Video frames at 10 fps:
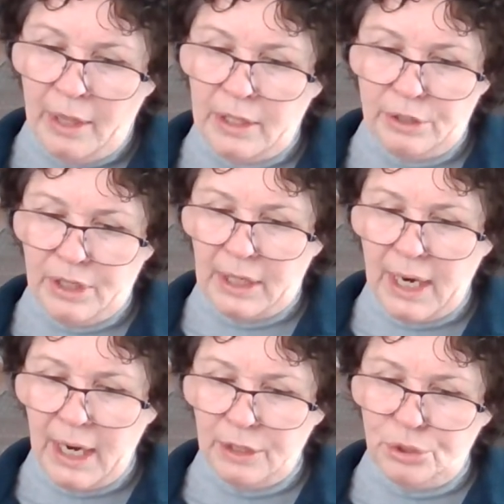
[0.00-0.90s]
there's a
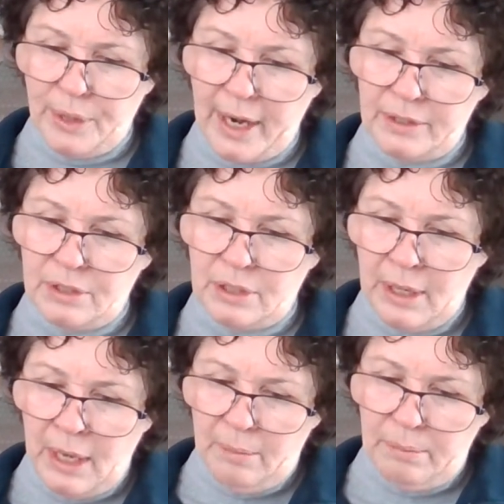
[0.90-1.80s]
contrast
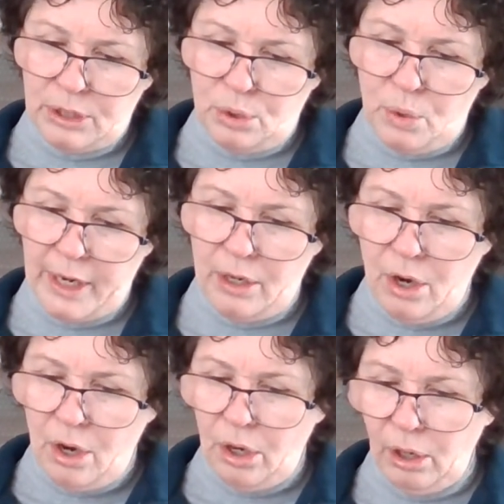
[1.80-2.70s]
between
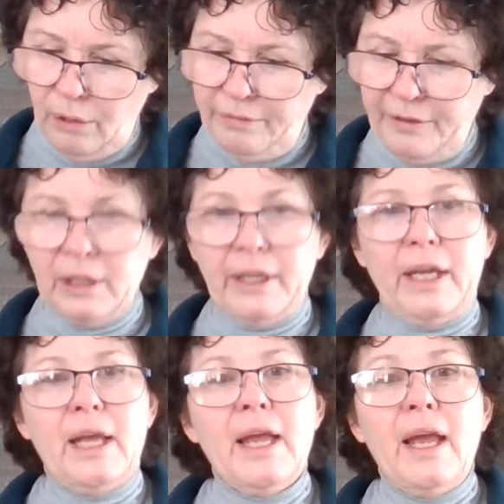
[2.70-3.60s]
her
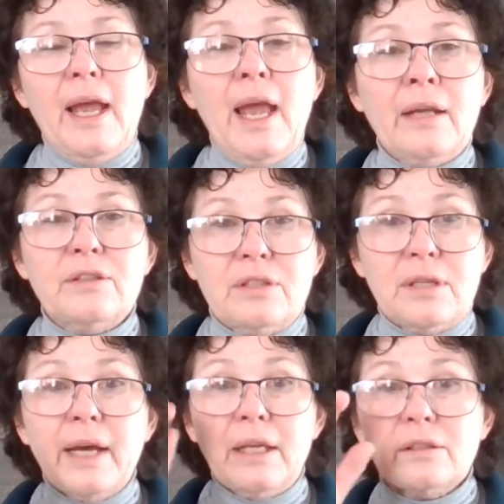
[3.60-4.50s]
feeling and
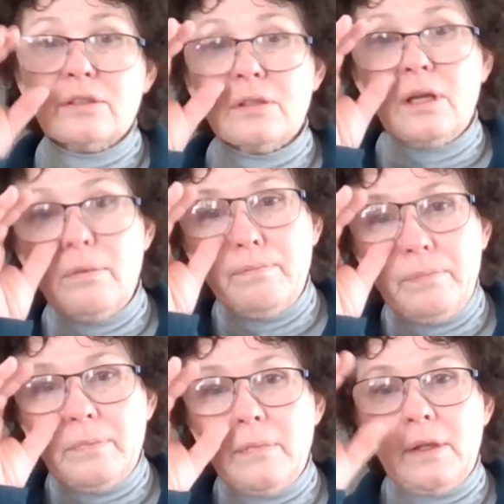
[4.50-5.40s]
science.
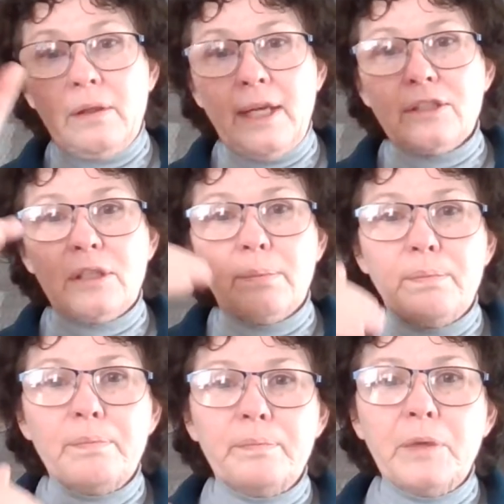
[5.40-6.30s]
That's the
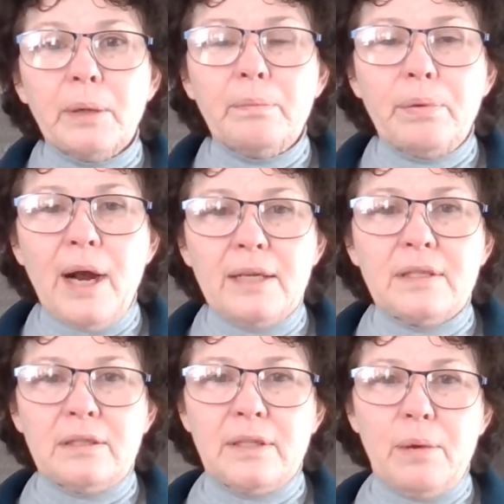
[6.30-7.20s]

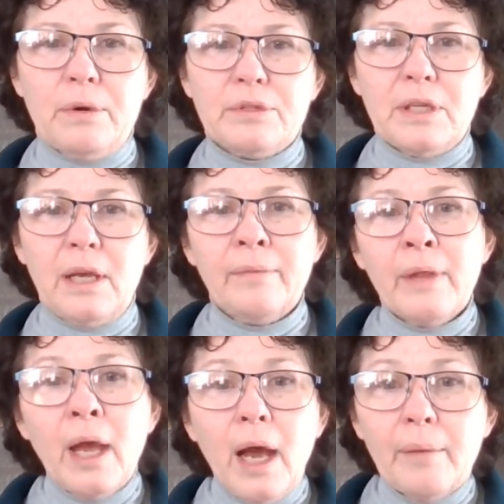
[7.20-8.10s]
process that we're seeing.
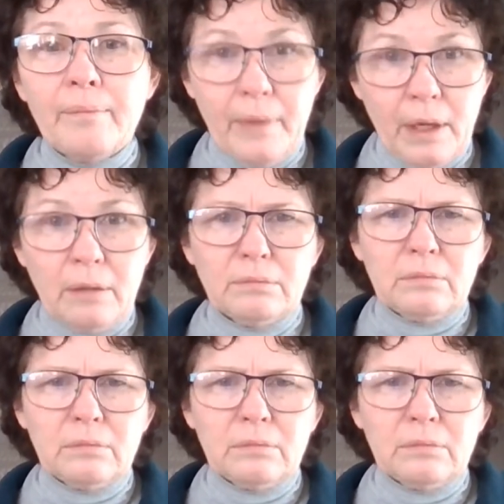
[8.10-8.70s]
It